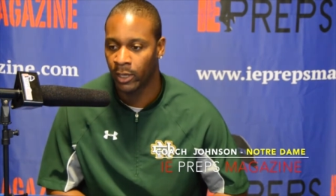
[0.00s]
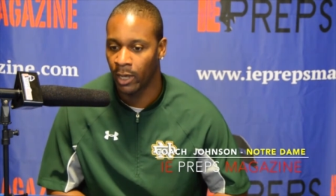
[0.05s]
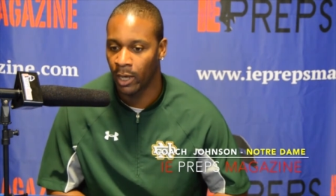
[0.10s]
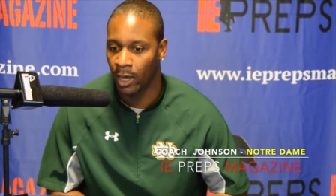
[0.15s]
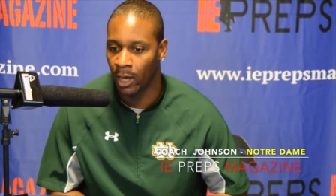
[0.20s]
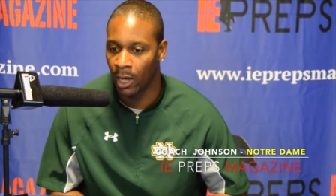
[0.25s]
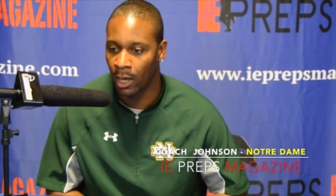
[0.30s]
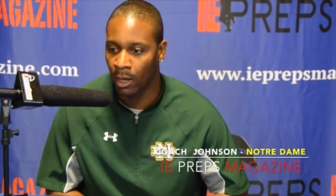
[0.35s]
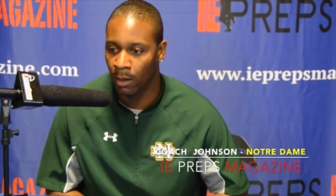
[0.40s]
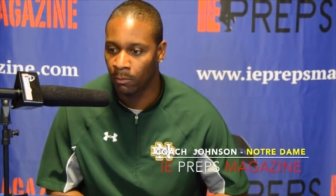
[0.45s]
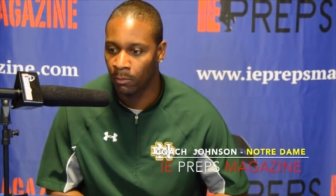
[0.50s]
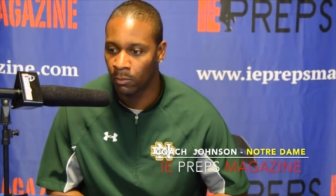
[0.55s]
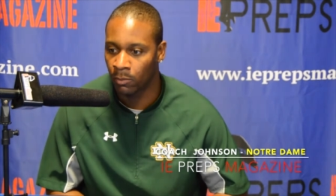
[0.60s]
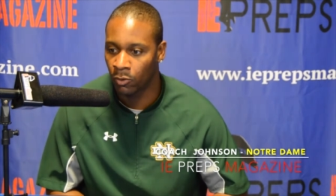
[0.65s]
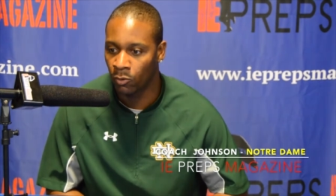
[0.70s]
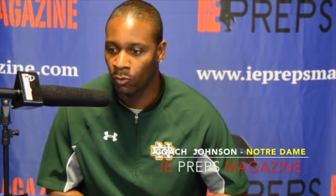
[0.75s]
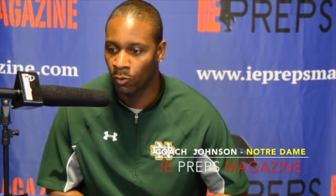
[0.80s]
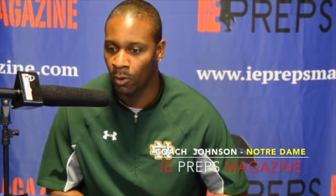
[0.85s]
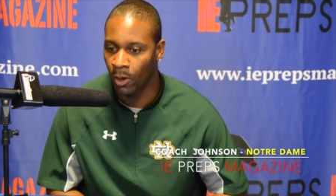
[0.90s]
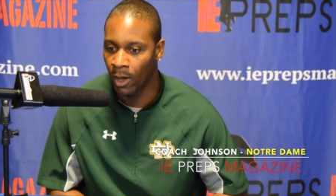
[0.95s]

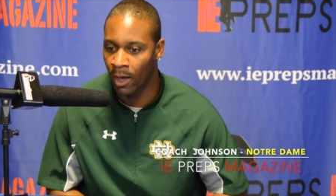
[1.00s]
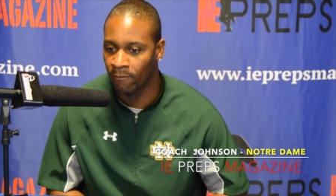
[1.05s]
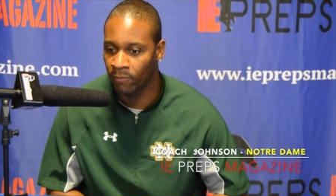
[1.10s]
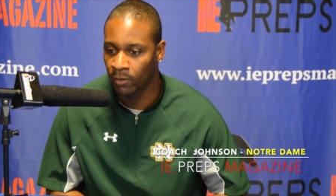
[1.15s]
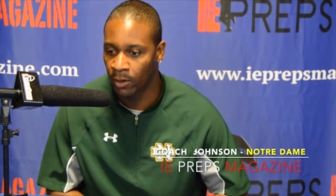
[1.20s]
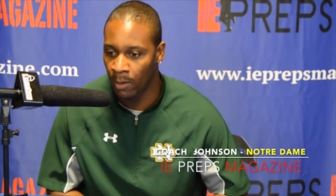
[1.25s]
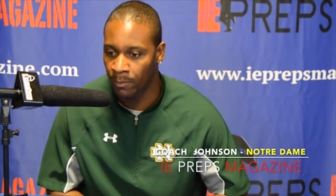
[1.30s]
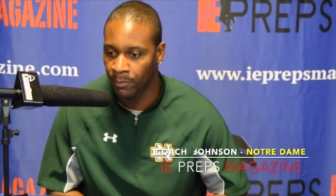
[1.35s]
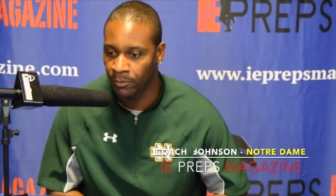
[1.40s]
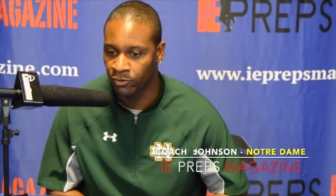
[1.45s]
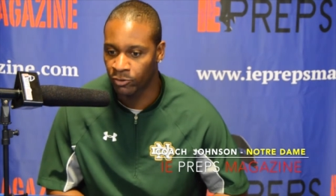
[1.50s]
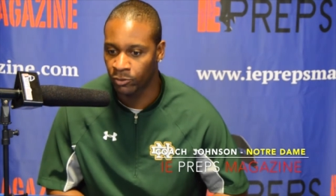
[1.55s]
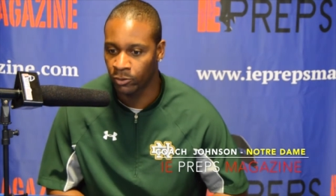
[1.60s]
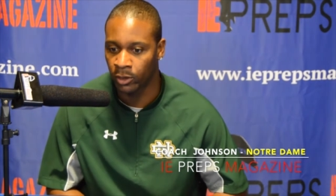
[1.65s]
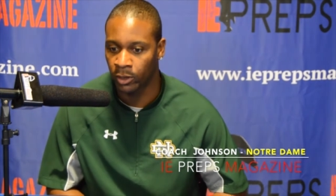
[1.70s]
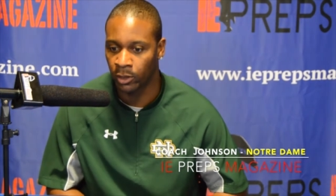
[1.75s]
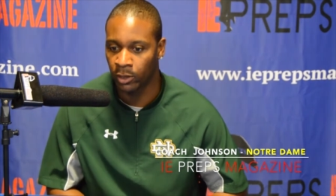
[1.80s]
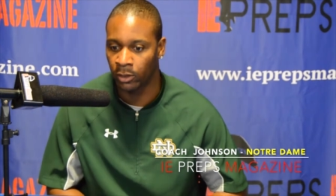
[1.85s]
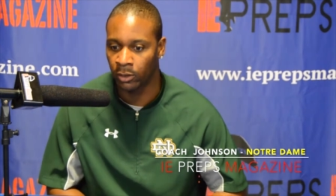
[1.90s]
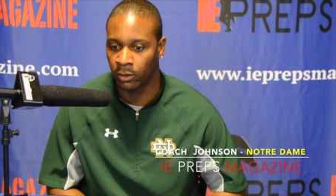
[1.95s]
who will have an
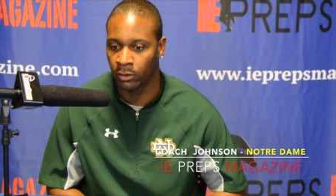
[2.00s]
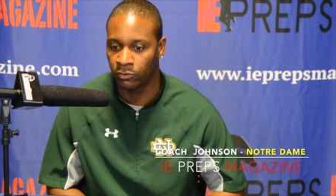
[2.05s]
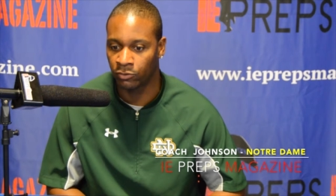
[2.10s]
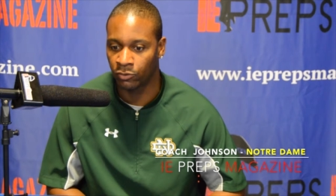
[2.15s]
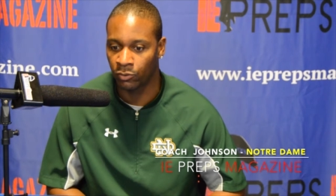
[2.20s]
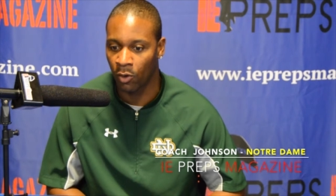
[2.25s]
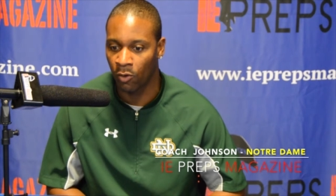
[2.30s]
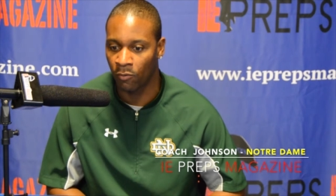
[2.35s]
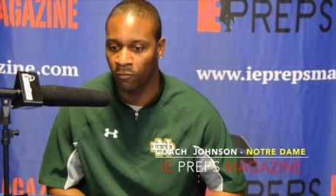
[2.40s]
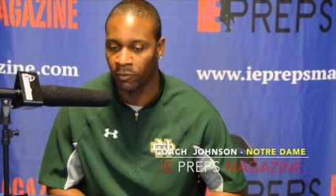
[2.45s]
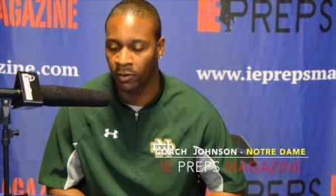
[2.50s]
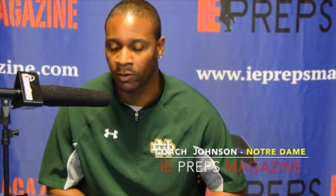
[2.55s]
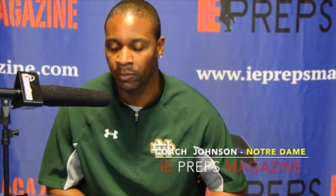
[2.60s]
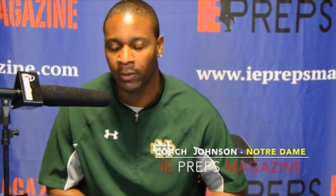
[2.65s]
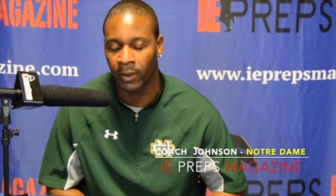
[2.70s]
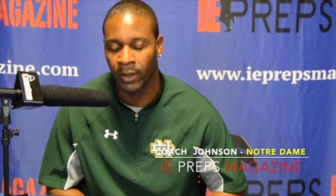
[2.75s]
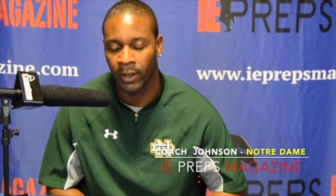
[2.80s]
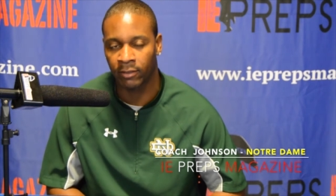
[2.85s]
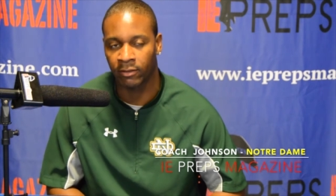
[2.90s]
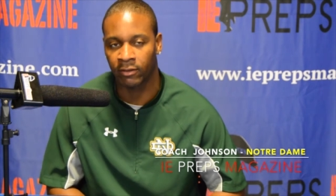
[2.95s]
opportunity to hopefully
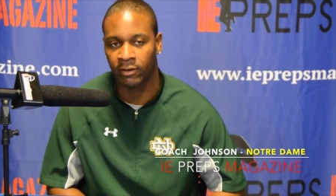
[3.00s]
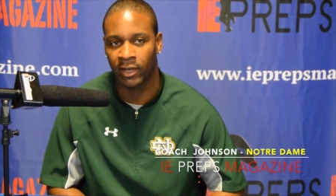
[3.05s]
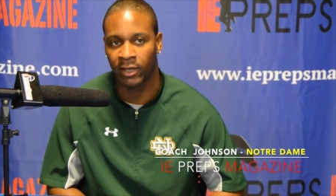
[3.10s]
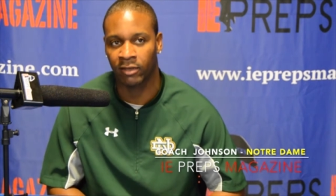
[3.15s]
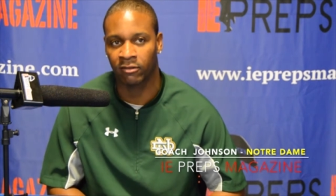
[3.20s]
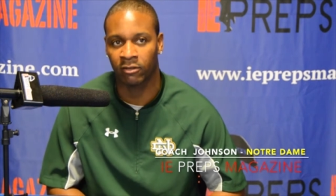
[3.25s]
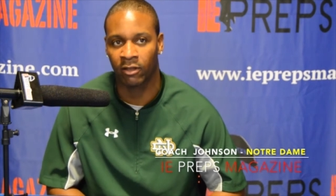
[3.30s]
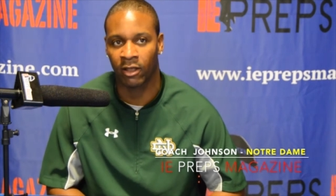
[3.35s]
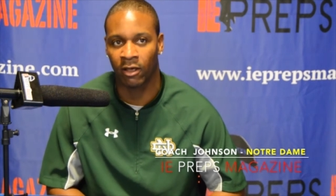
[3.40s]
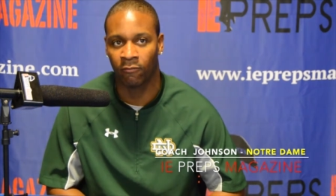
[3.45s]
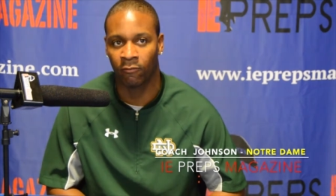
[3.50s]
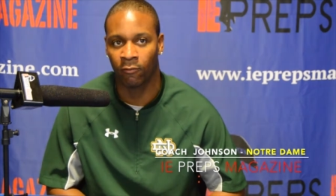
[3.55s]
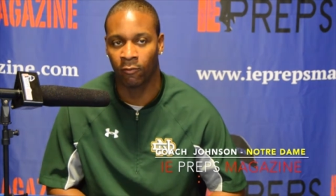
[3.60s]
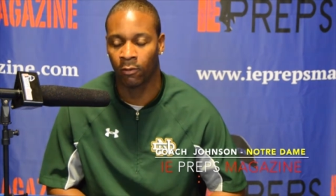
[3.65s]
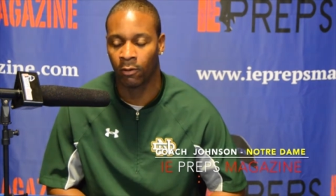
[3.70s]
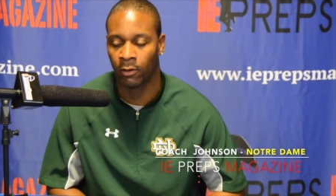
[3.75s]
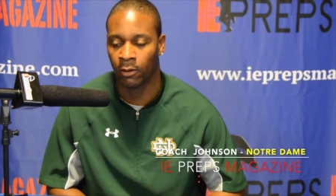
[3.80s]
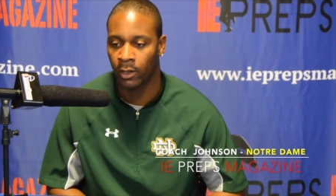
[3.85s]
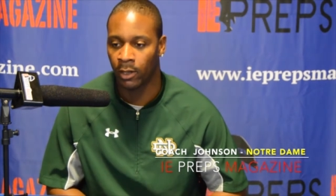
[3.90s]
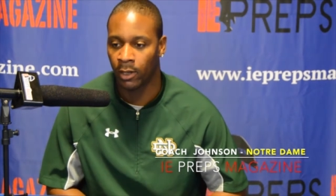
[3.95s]
play at the next level.